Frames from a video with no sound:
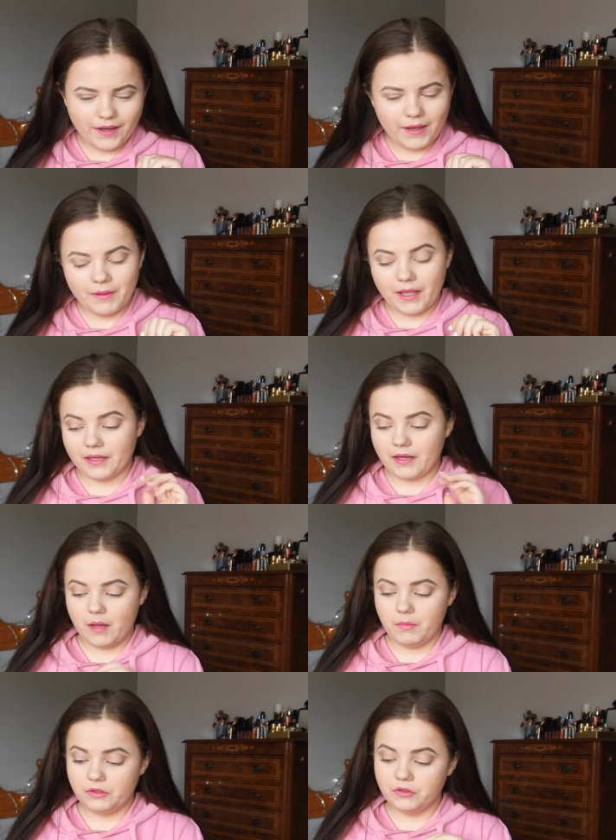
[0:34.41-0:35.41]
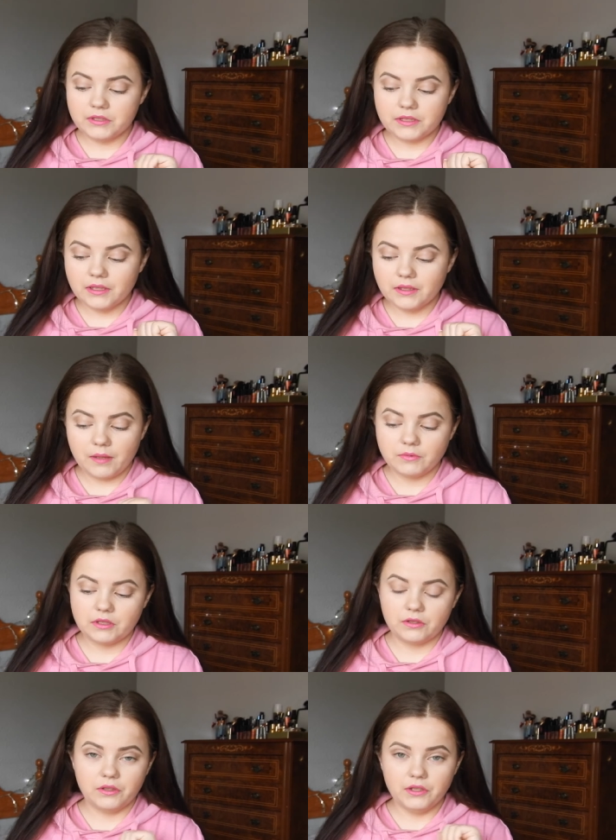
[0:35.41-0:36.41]
I'm like amateur still, I'm
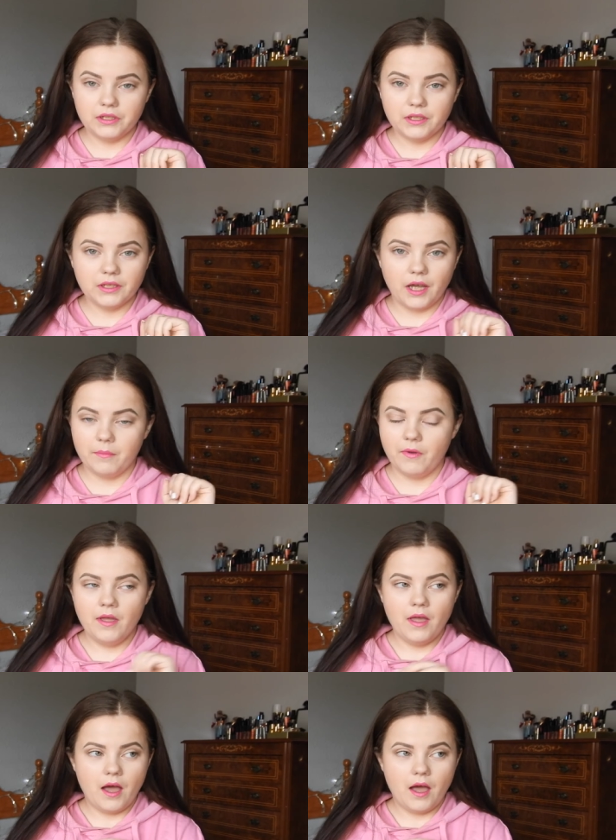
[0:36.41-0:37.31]
still learning, I'm